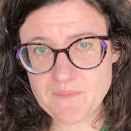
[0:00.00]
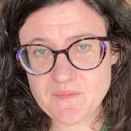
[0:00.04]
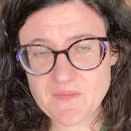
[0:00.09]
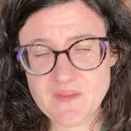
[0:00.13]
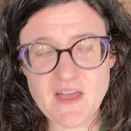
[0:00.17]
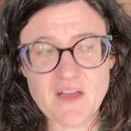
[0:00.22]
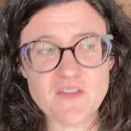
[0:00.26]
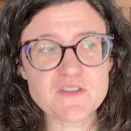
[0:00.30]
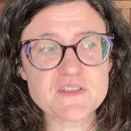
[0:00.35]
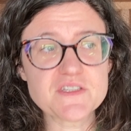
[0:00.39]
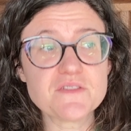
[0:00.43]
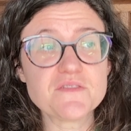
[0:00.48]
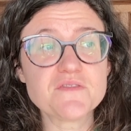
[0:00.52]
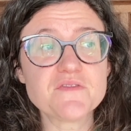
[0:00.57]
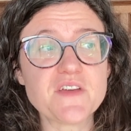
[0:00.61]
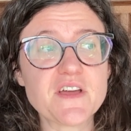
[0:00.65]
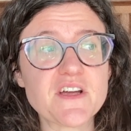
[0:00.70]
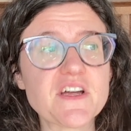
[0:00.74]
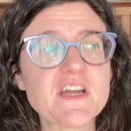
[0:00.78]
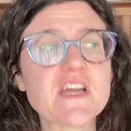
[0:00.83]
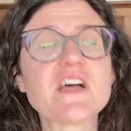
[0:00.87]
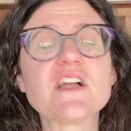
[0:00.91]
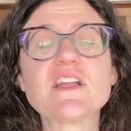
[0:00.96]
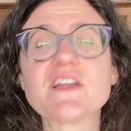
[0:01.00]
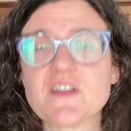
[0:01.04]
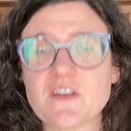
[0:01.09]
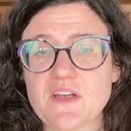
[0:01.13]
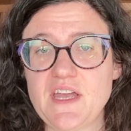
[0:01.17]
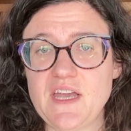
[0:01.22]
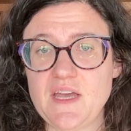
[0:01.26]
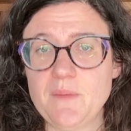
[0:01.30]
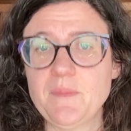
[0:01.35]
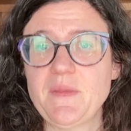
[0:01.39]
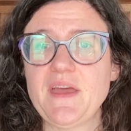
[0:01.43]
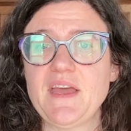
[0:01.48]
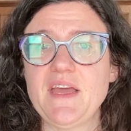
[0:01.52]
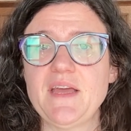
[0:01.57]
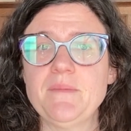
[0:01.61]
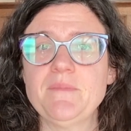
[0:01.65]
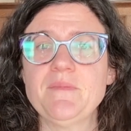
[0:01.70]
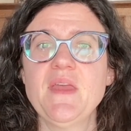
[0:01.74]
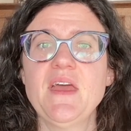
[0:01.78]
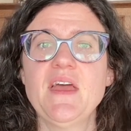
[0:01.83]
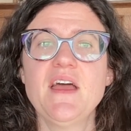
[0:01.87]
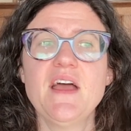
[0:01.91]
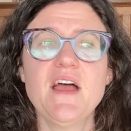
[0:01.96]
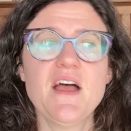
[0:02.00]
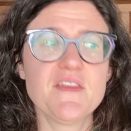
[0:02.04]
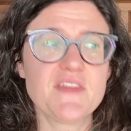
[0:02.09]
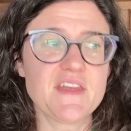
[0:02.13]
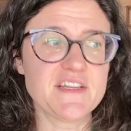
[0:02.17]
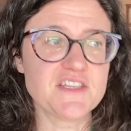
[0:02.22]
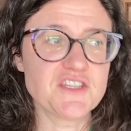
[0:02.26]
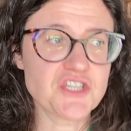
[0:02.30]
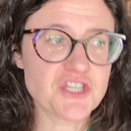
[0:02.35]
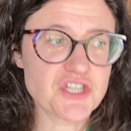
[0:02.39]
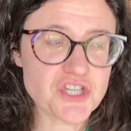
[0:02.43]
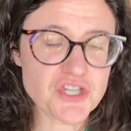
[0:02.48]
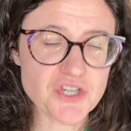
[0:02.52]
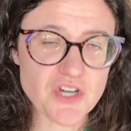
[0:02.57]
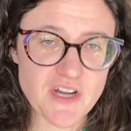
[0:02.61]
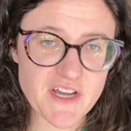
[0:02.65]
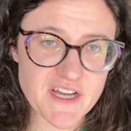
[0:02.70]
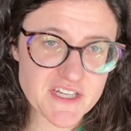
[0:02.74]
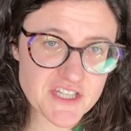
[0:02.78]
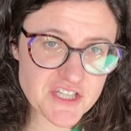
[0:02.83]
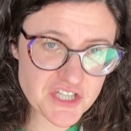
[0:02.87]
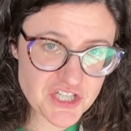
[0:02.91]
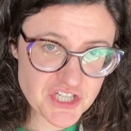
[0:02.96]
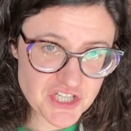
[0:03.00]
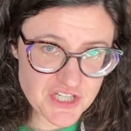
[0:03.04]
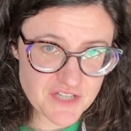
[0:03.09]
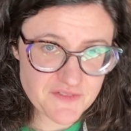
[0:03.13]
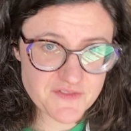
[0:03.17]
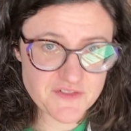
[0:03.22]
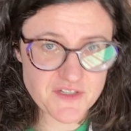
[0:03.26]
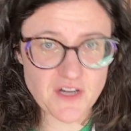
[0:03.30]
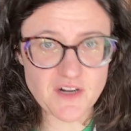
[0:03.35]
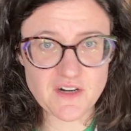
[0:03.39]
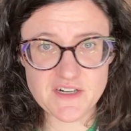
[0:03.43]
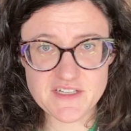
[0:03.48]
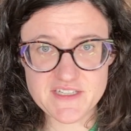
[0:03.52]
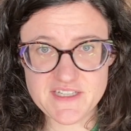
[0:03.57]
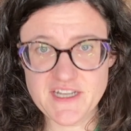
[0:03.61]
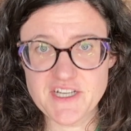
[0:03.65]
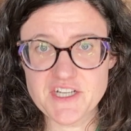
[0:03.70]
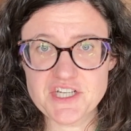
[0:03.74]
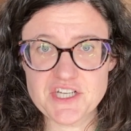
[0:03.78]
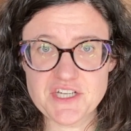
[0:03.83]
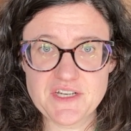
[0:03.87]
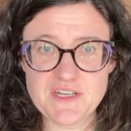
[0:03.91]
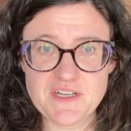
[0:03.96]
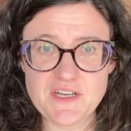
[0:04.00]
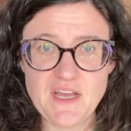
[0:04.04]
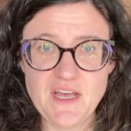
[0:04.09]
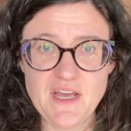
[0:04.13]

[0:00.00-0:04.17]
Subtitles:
Now, there's a very clear campaign that is trying to shift our attention